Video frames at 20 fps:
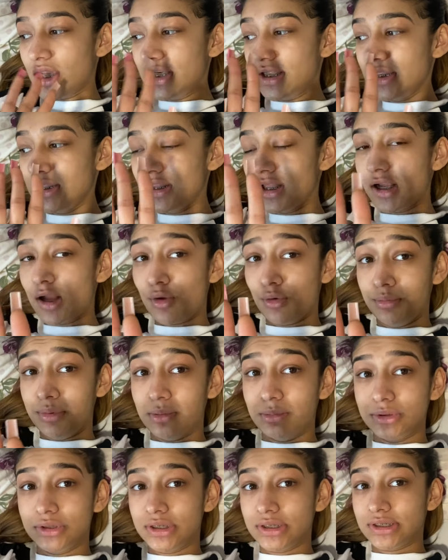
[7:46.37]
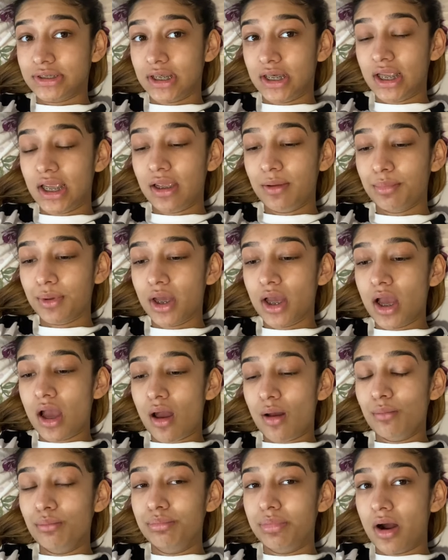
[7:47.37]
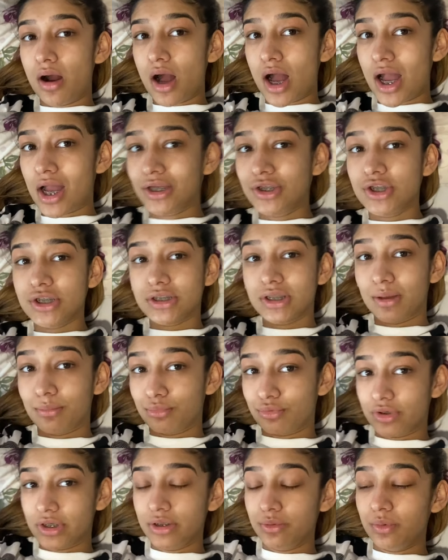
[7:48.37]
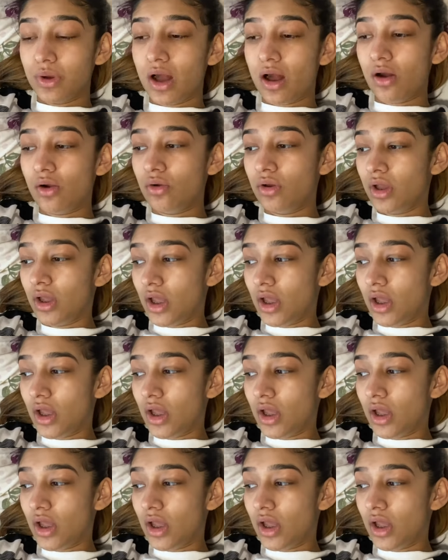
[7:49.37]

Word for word: didn't think I would be able to sleep, but I actually slept really well.